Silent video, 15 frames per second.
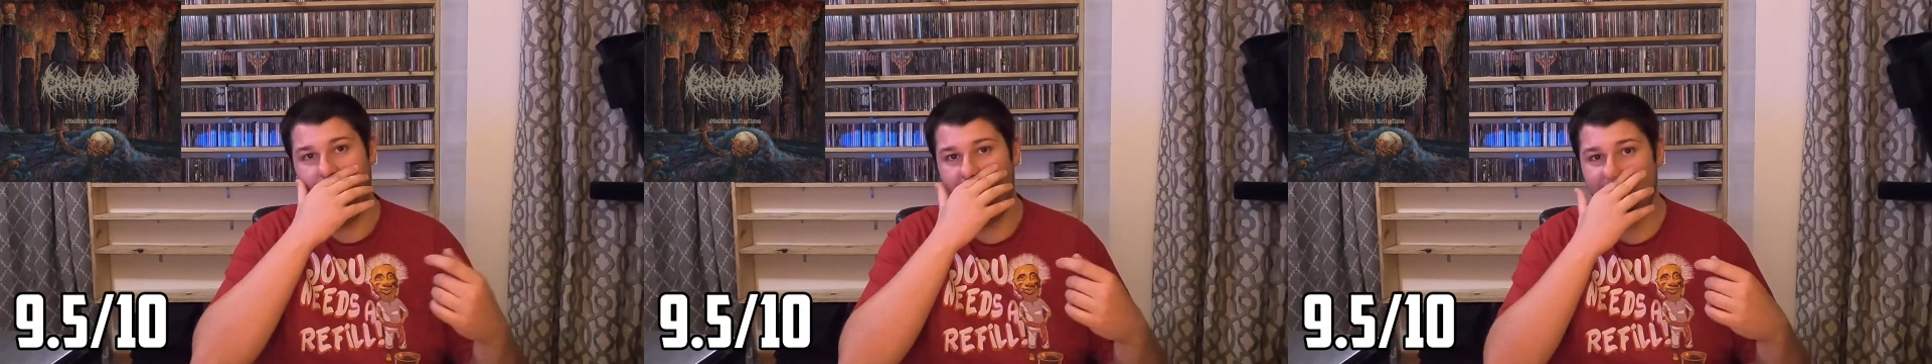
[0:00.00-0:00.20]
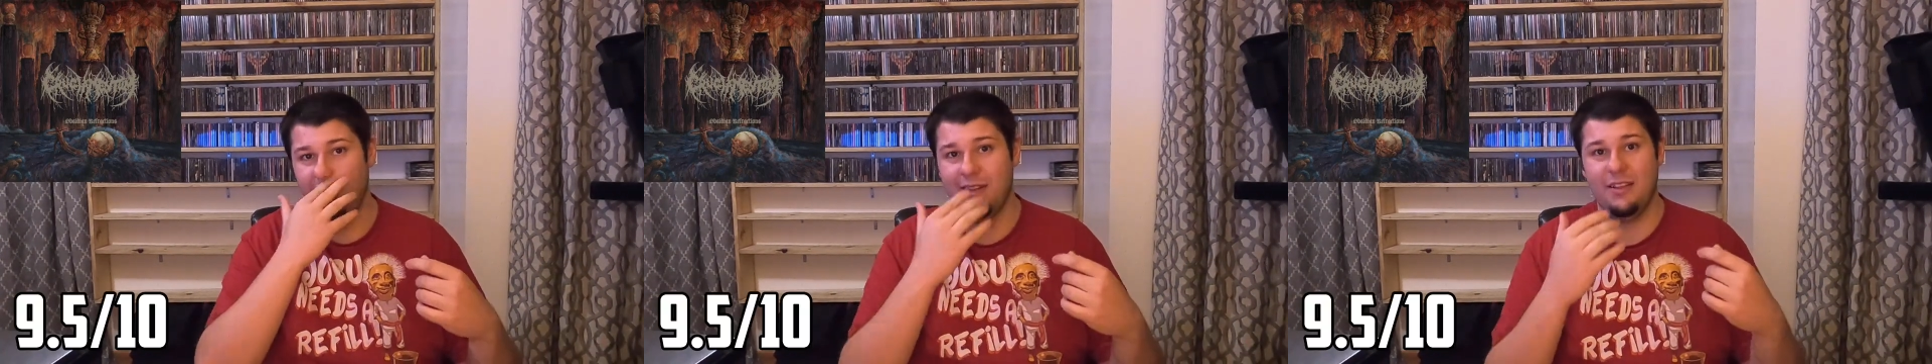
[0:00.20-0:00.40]

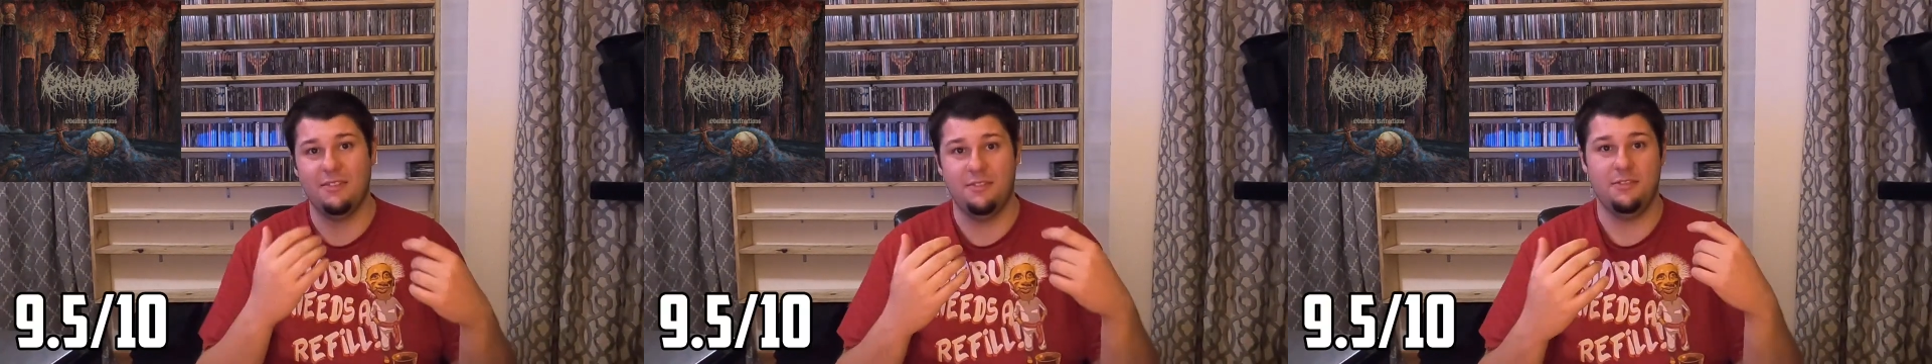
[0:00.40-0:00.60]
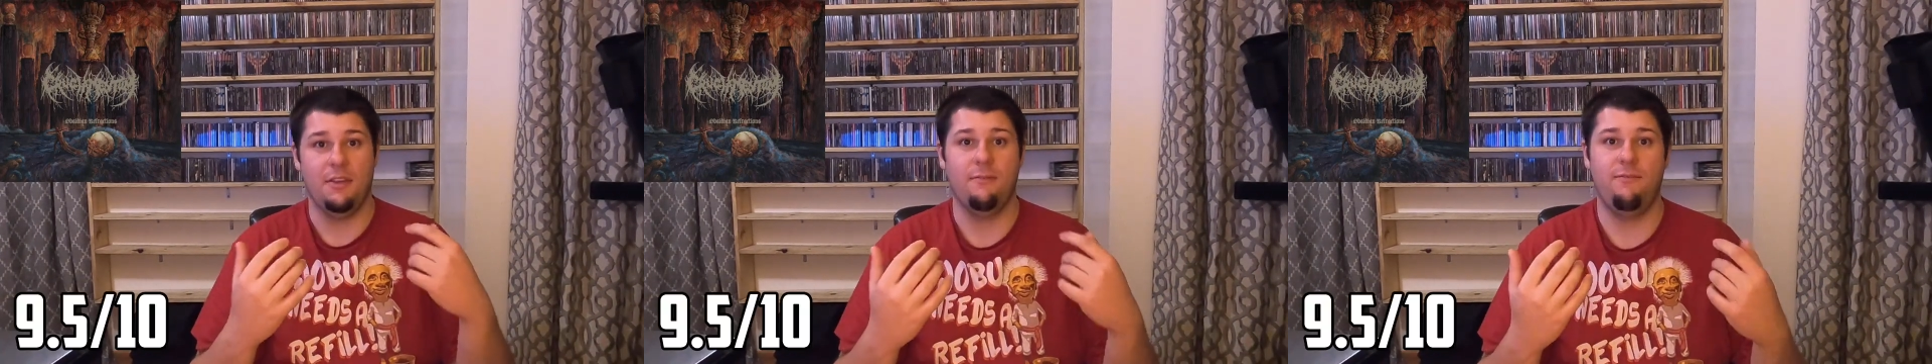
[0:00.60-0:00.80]
I think this
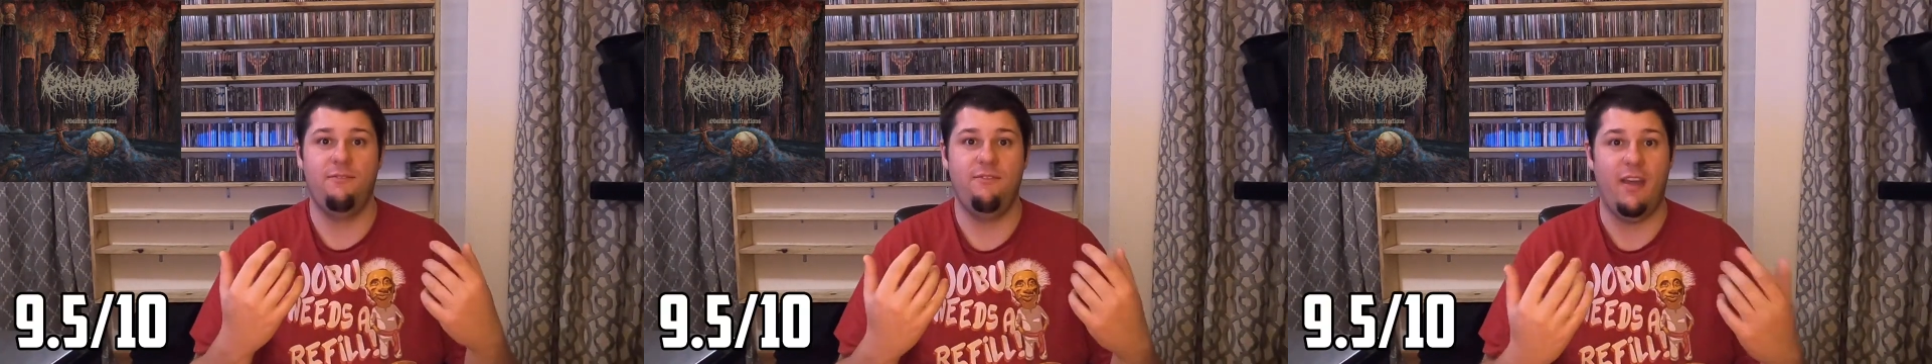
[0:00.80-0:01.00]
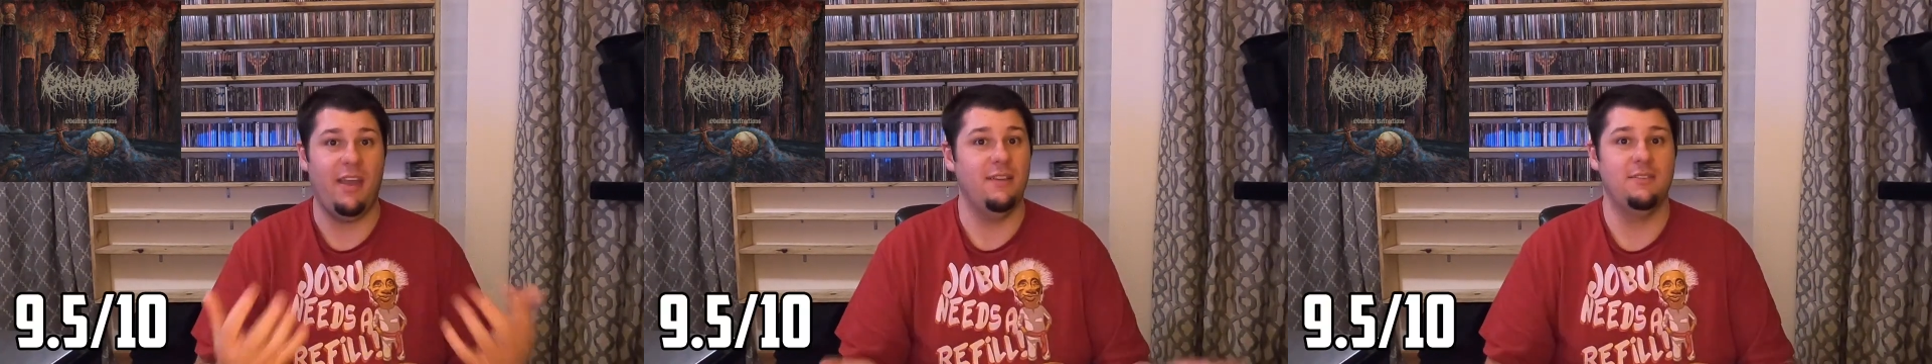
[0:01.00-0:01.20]
is a
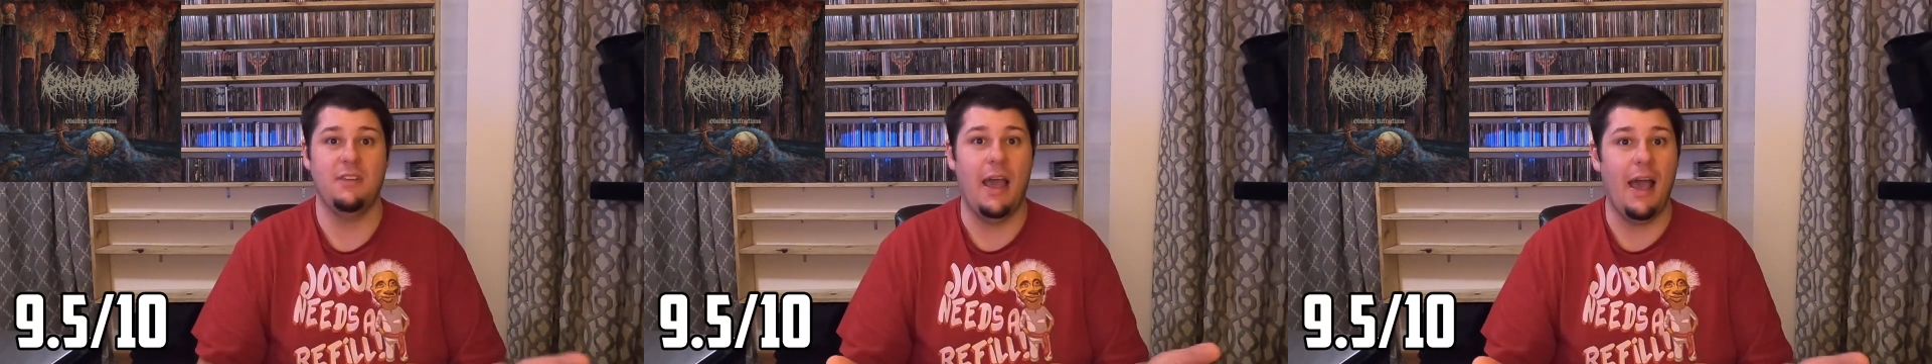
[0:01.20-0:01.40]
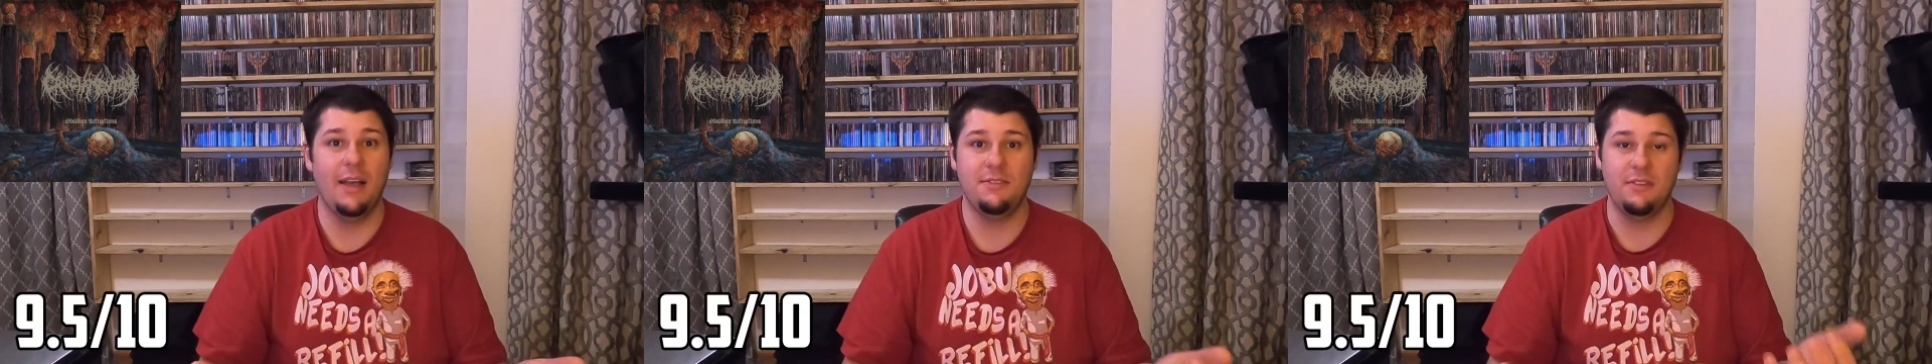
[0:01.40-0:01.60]

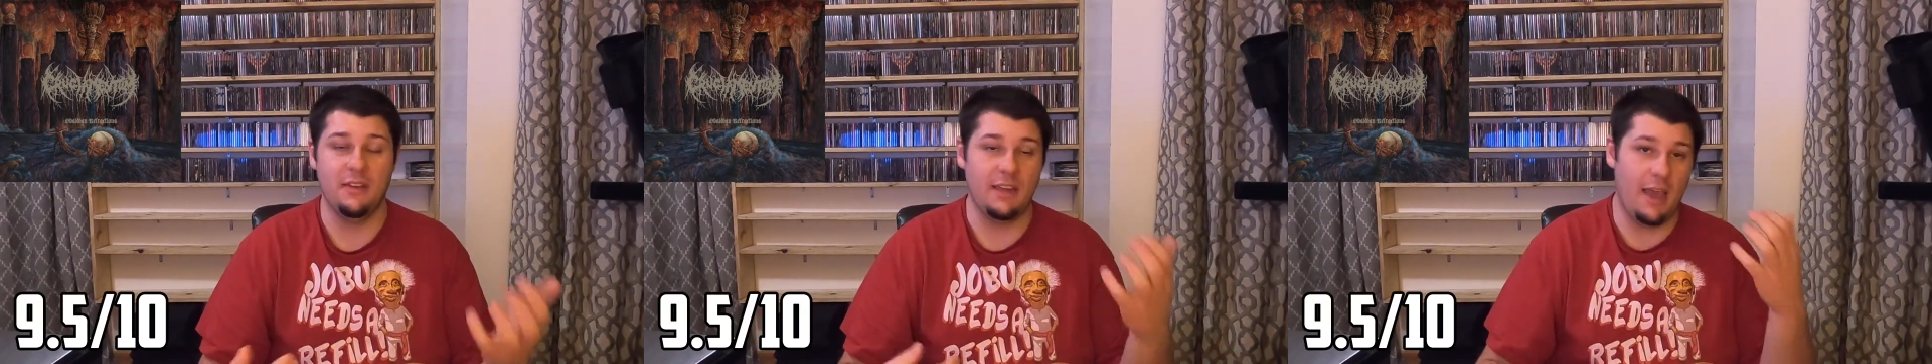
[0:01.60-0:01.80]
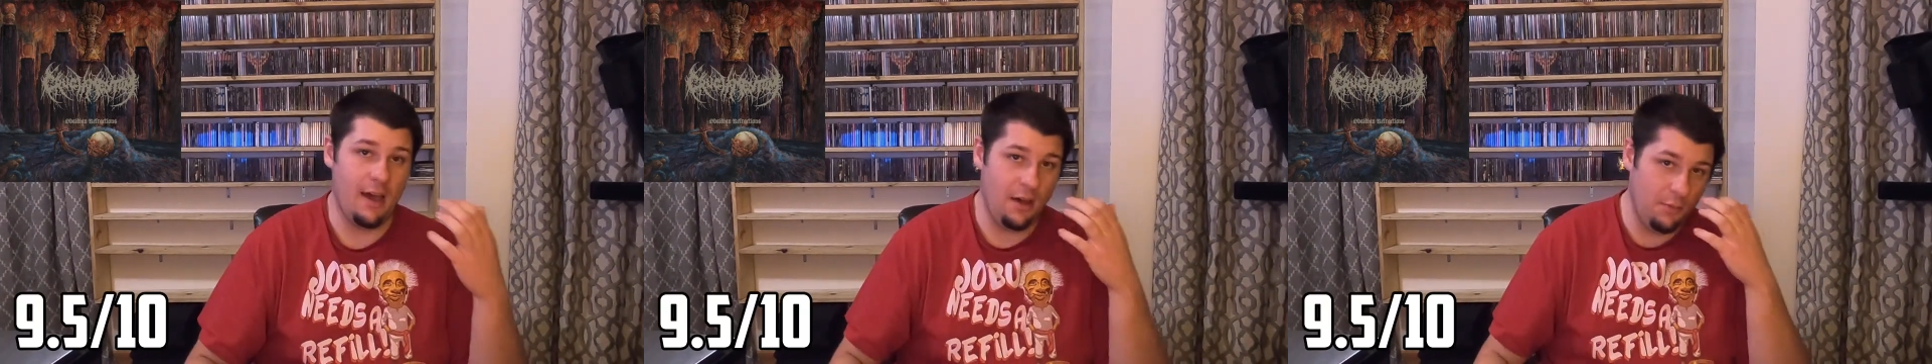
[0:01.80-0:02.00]

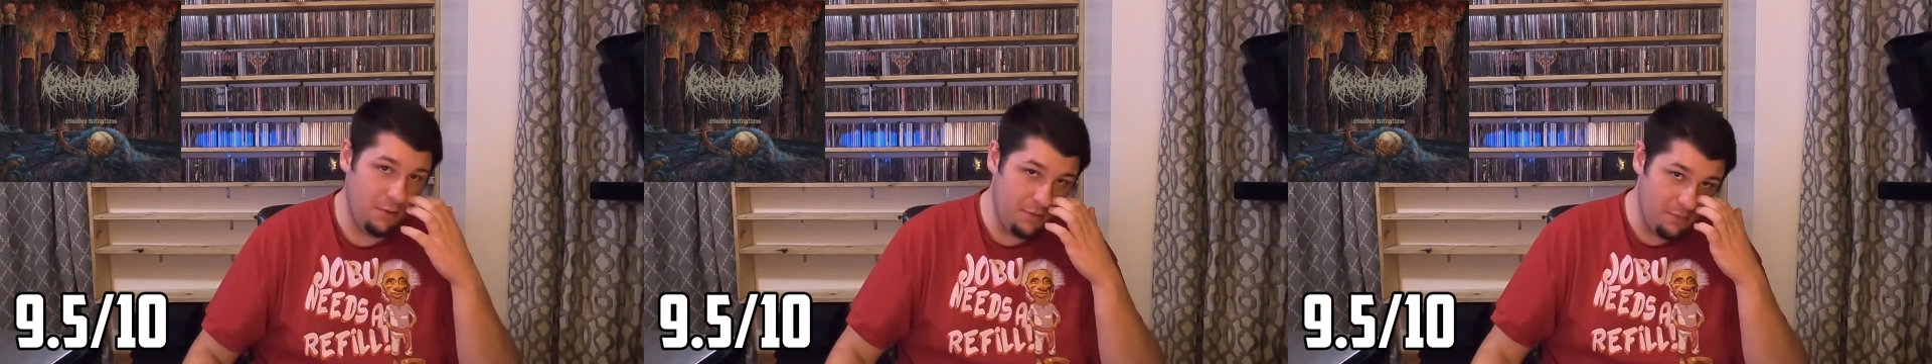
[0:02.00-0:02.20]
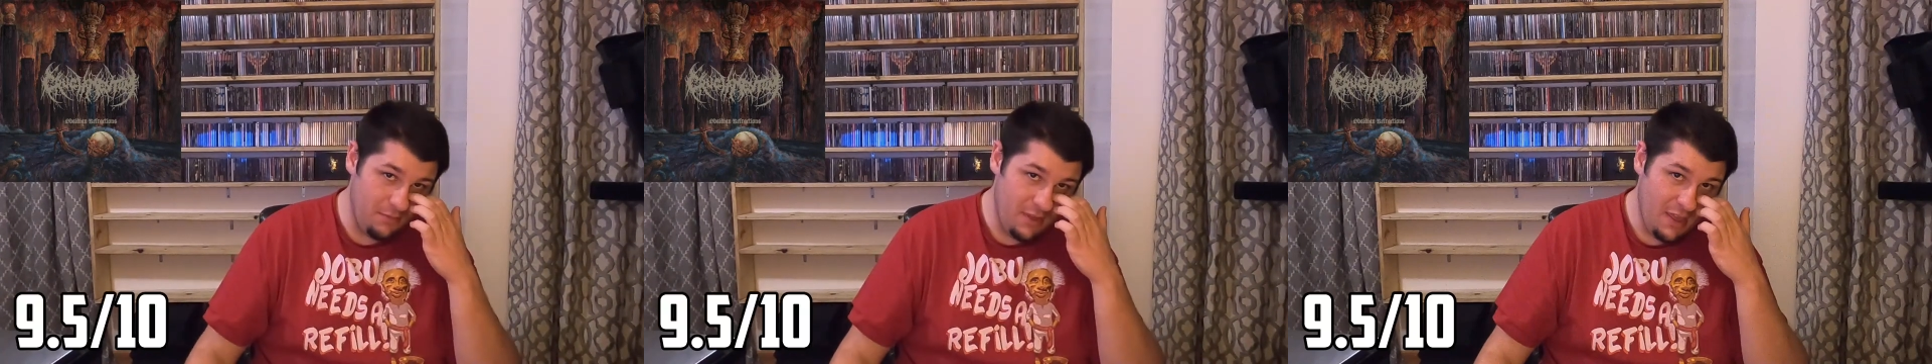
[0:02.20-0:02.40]
fantastic
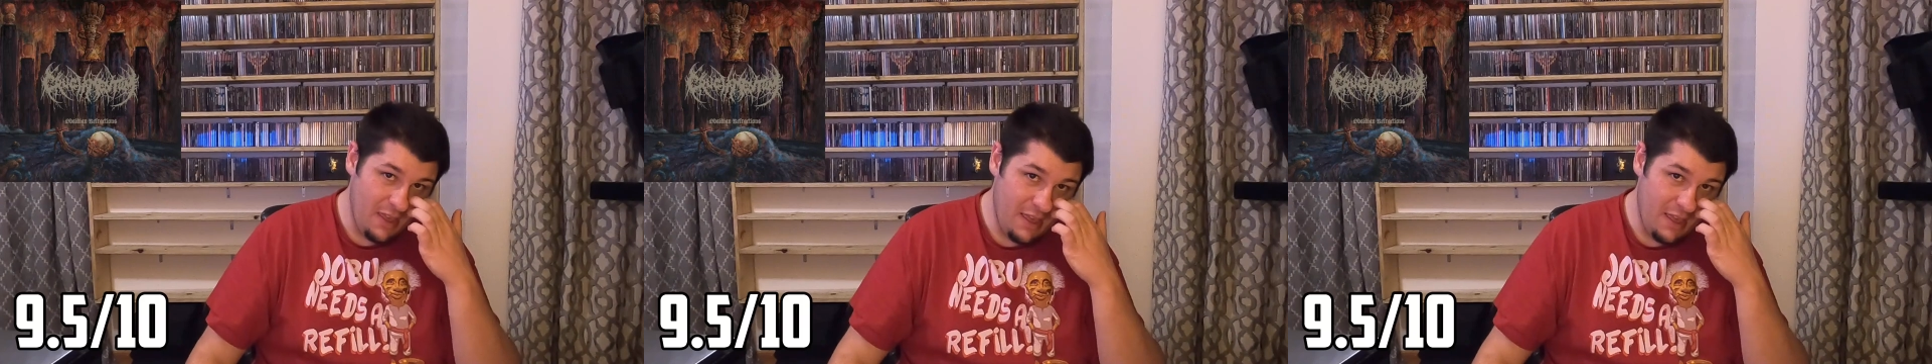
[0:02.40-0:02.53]
album,